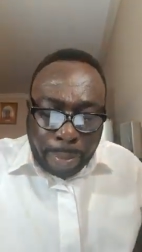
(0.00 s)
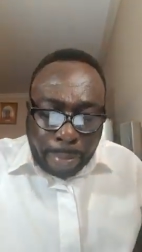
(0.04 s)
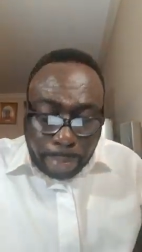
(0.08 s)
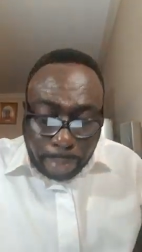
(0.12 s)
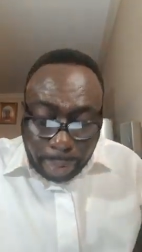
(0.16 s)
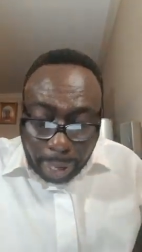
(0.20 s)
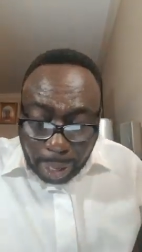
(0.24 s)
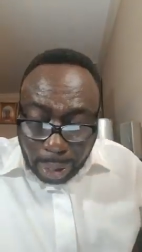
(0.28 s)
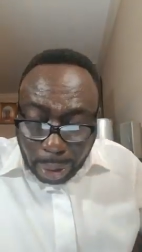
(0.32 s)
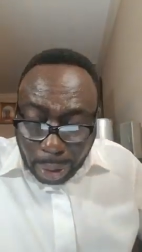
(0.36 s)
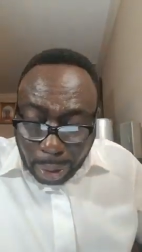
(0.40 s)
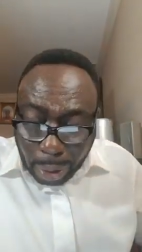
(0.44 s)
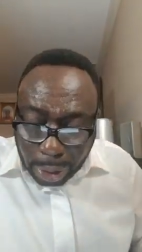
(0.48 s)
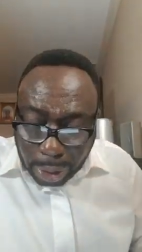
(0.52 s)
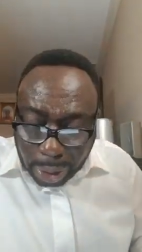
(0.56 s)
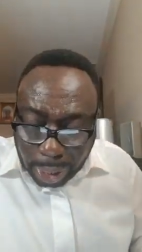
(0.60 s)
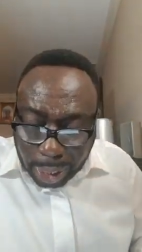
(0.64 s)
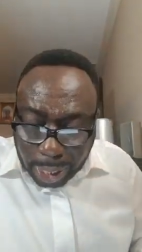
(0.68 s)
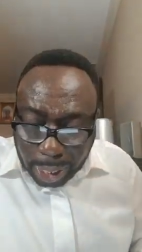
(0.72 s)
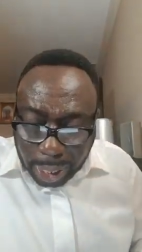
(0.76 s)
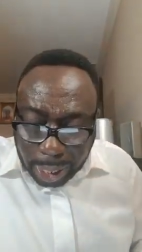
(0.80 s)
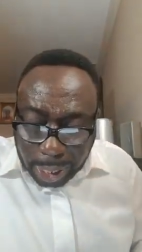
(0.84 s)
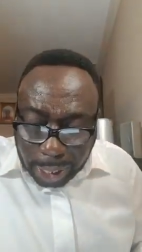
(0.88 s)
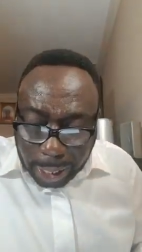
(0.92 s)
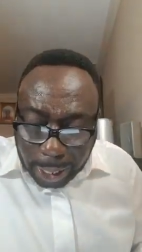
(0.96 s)
May the Lord
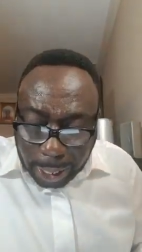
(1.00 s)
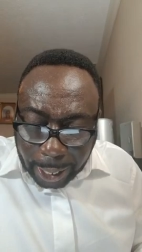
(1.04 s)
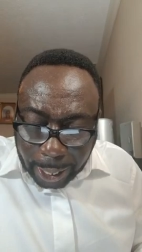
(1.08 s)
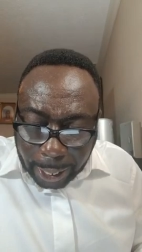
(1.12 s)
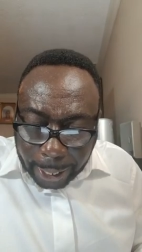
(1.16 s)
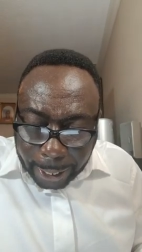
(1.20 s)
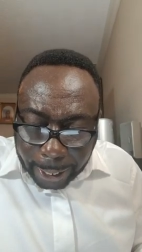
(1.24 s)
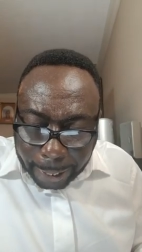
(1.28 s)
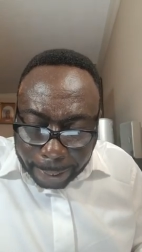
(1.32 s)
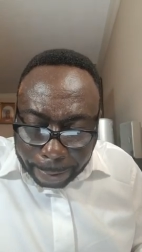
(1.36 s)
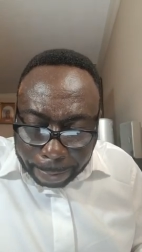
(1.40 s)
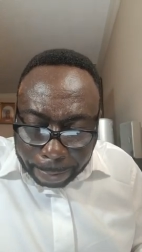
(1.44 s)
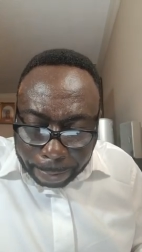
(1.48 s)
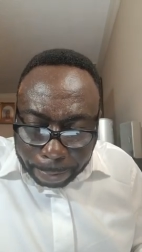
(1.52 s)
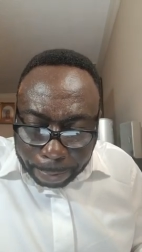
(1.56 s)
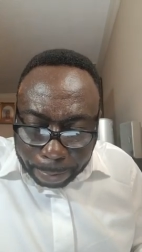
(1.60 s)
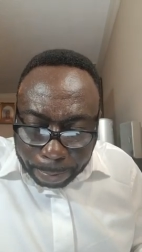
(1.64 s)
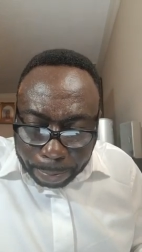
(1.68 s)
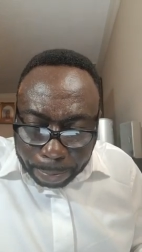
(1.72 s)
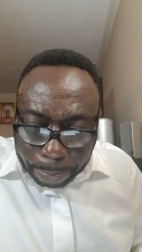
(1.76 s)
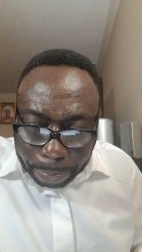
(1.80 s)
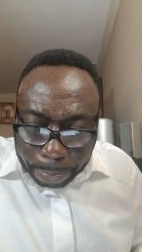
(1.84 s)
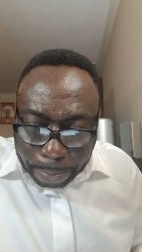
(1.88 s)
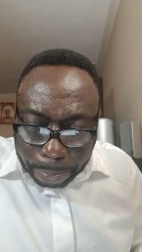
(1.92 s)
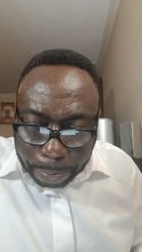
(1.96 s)
strengthen us.
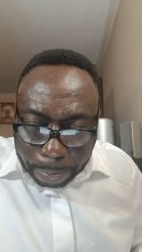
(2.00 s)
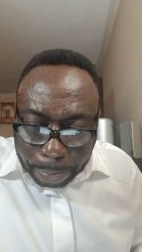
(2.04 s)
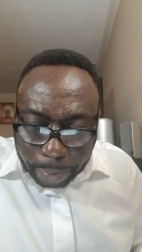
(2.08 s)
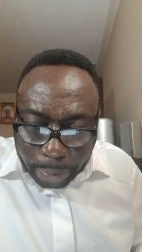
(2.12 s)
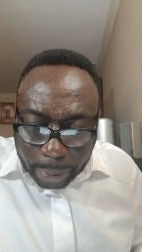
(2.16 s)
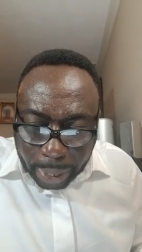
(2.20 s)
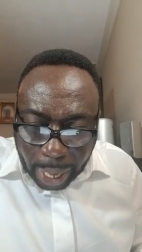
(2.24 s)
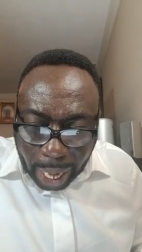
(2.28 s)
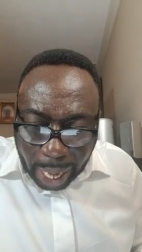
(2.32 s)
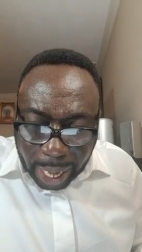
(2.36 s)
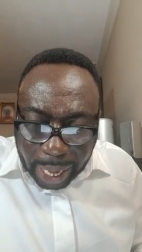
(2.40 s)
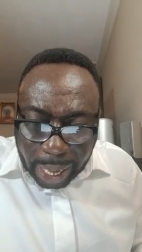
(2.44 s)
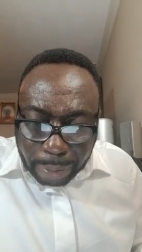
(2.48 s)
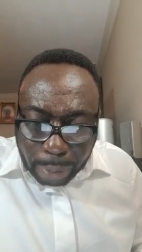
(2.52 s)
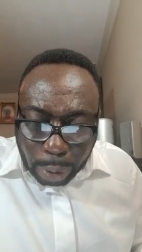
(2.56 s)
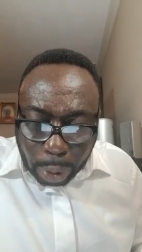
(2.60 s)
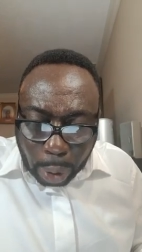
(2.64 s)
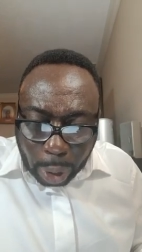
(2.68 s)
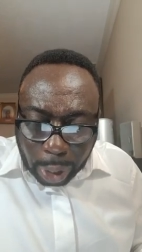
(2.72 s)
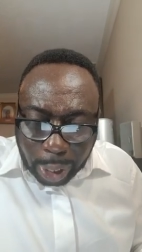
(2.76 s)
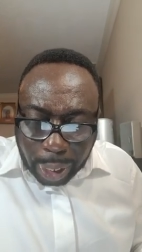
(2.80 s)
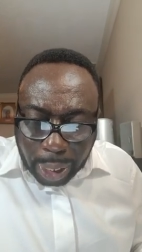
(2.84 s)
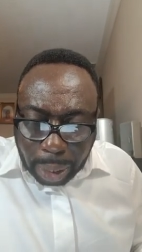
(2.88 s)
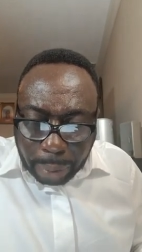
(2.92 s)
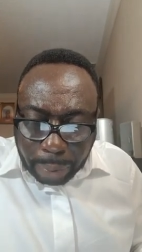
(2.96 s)
I am
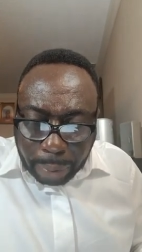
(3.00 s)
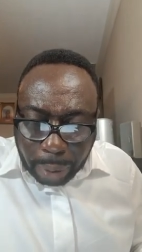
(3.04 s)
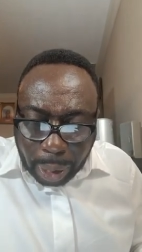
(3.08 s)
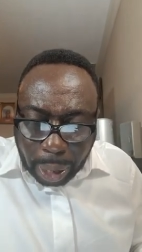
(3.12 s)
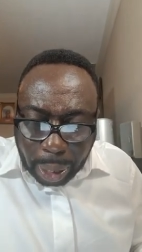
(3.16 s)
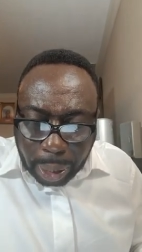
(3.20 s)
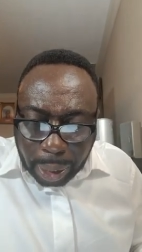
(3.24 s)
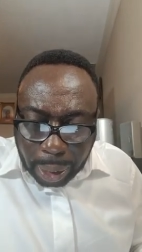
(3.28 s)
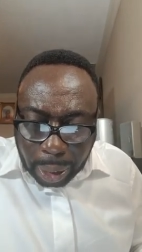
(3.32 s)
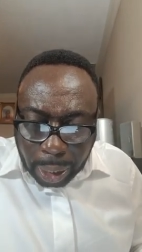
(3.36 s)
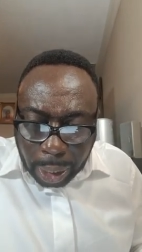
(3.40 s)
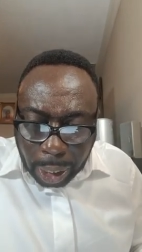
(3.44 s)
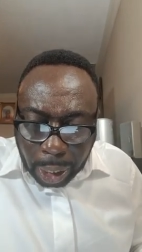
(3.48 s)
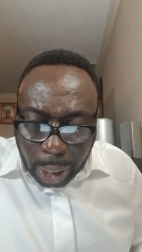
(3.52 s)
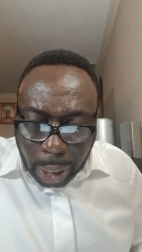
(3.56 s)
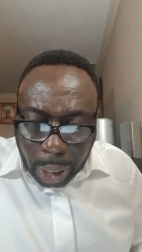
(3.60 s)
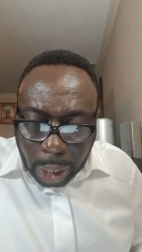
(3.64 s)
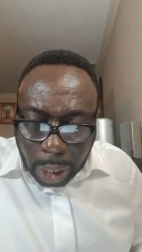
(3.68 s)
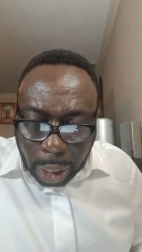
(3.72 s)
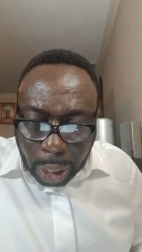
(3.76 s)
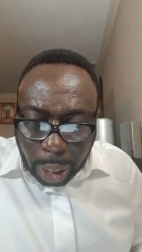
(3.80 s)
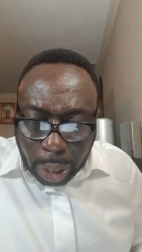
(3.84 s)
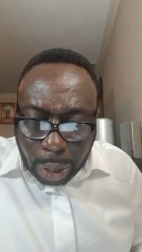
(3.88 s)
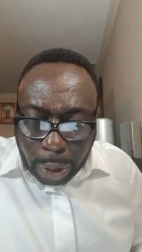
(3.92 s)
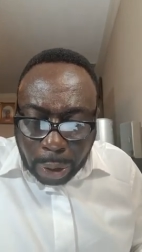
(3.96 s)
talking about
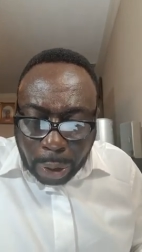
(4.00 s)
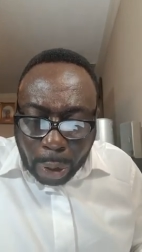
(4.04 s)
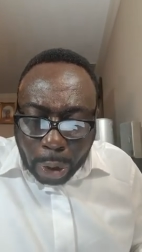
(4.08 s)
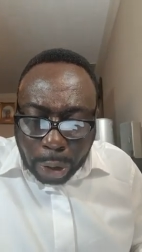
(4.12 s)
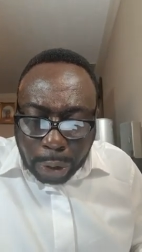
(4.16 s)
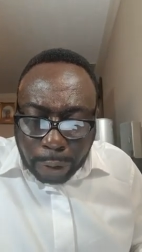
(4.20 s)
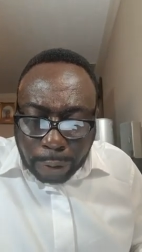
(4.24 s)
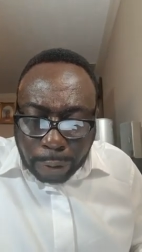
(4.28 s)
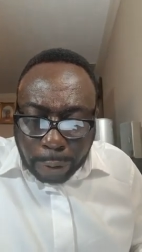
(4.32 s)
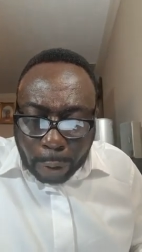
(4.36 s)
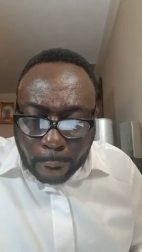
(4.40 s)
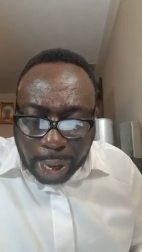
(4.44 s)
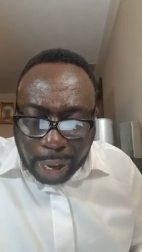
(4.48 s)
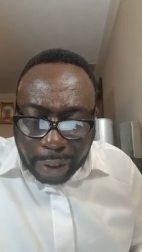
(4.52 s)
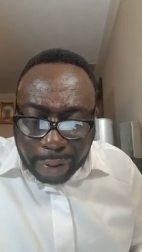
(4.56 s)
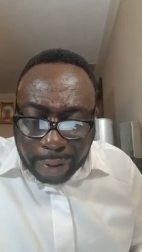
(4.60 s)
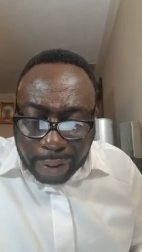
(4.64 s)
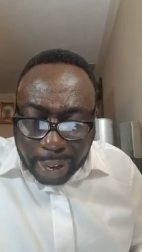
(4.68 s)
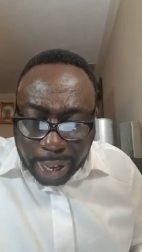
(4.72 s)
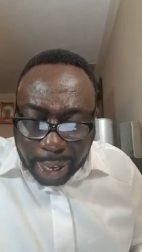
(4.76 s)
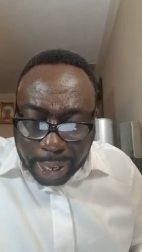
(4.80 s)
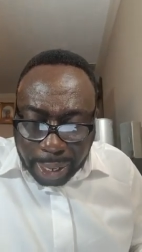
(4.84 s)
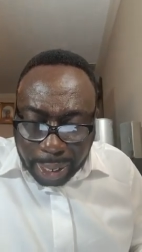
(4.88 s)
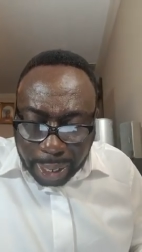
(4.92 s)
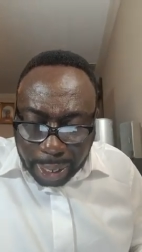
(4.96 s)
God's
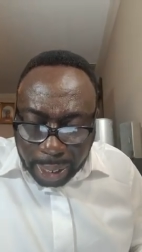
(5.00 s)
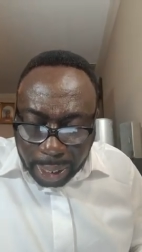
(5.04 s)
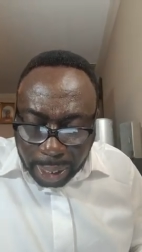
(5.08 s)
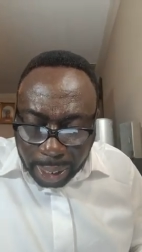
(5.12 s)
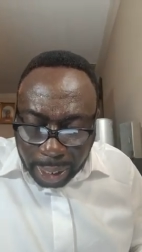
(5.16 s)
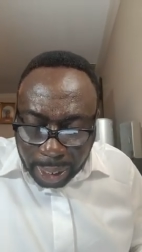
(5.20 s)
forgiveness.